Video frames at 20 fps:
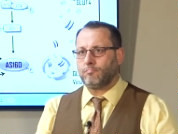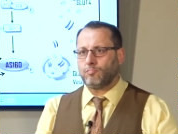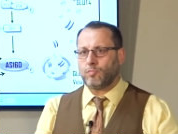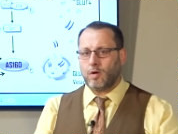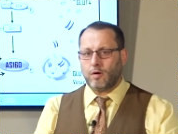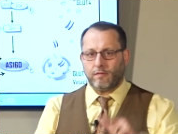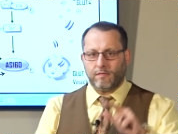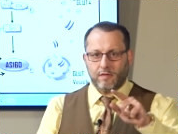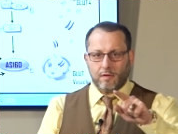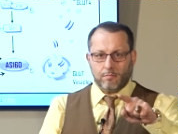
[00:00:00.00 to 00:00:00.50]

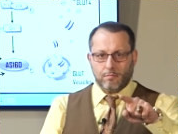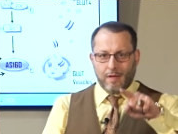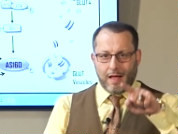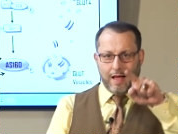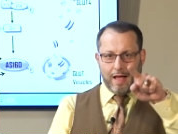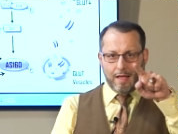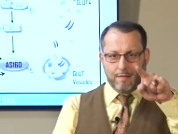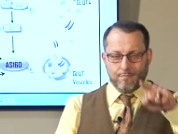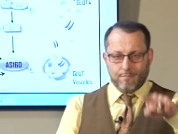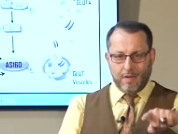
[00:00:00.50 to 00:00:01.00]
One of them,
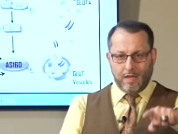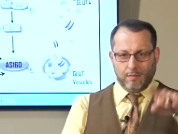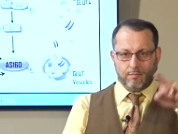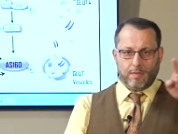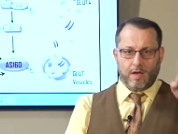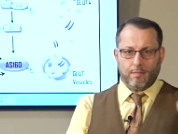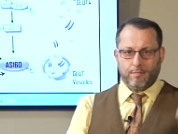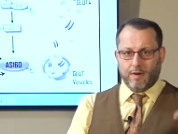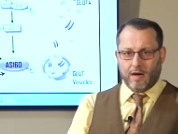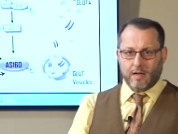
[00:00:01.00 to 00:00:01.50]
I made
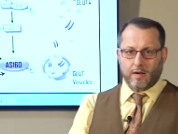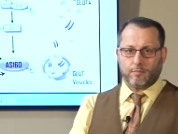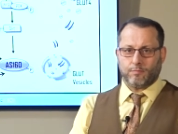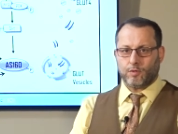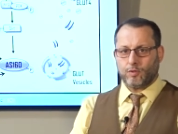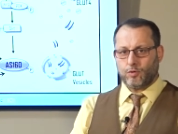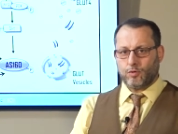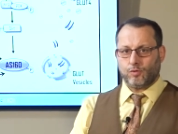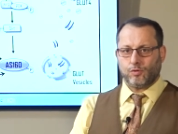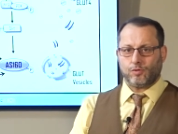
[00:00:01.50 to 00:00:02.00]
my body
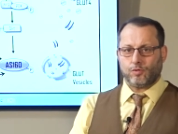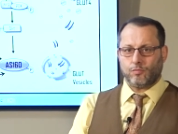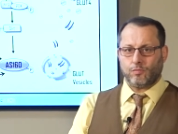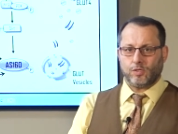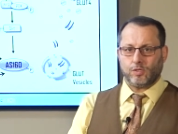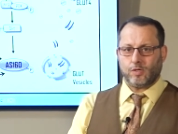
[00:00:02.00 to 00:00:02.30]
produce too much